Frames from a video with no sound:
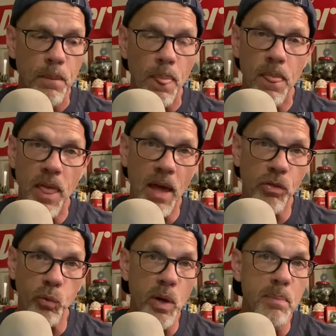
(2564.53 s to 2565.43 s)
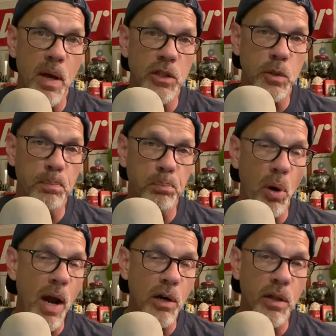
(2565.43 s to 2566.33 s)
that three months
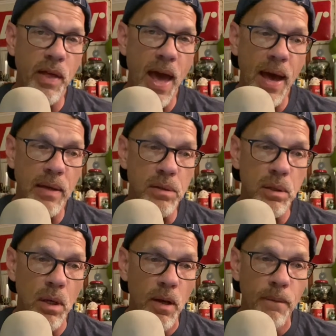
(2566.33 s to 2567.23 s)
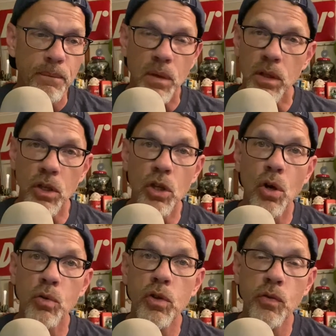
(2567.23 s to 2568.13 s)
prior to that you
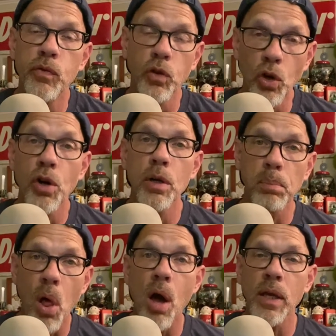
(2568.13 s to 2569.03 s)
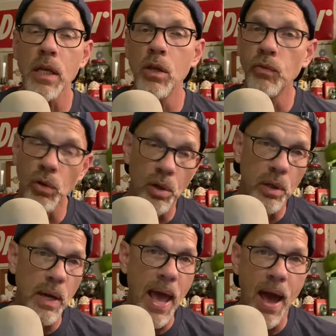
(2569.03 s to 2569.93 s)
know you've learned blogging you've
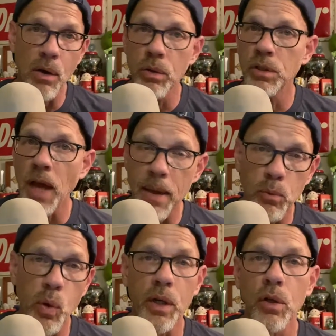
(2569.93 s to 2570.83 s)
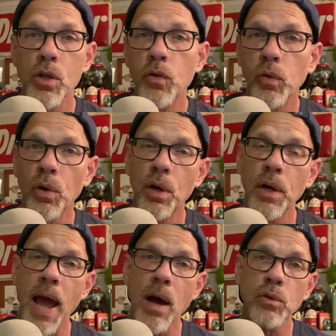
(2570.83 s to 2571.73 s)
learned how to type quicker you've learned
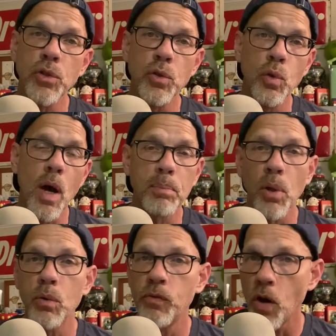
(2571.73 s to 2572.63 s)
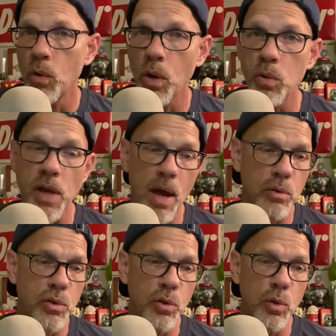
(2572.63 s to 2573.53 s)
how to upload photos how
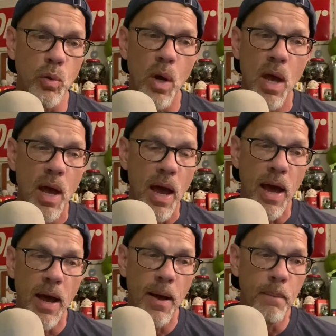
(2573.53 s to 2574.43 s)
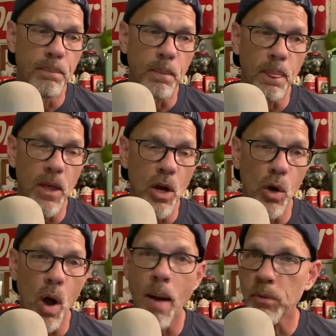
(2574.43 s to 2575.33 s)
to um, you know
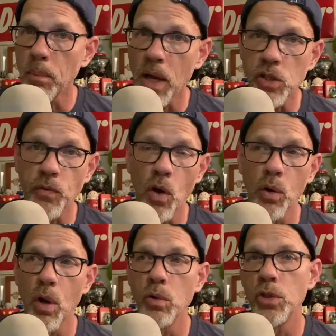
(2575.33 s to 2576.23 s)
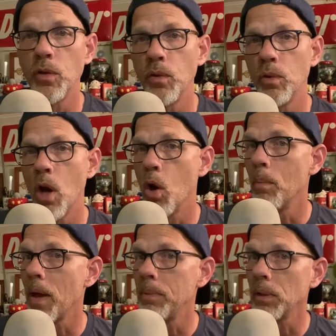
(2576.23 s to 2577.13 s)
optimize photos you know
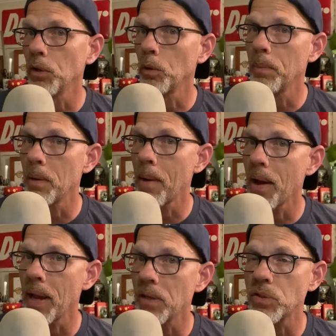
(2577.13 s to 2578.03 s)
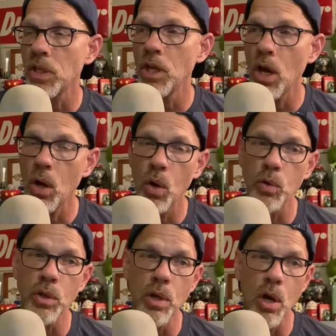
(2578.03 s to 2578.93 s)
maybe a little bit about seo
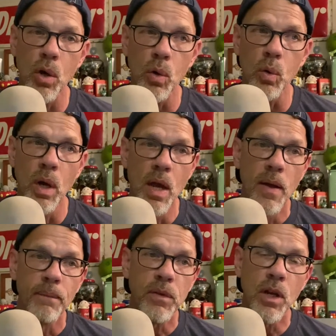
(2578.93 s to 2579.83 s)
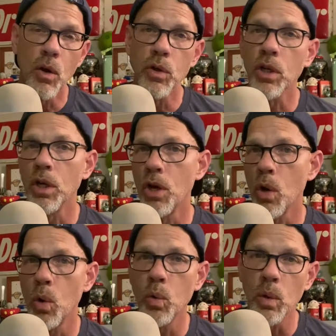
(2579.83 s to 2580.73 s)
you know you know you're going to
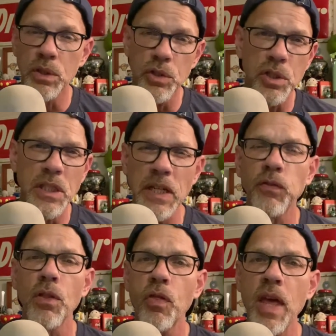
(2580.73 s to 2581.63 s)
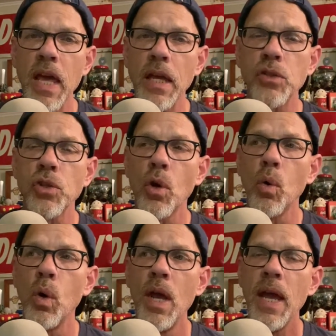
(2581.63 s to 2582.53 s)
know just different things
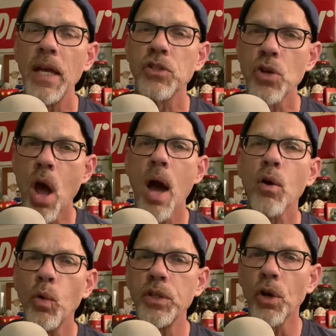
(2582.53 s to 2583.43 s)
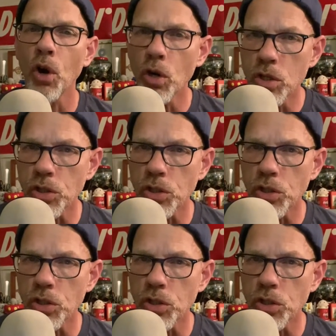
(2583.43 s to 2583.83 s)
so it's not going to hurt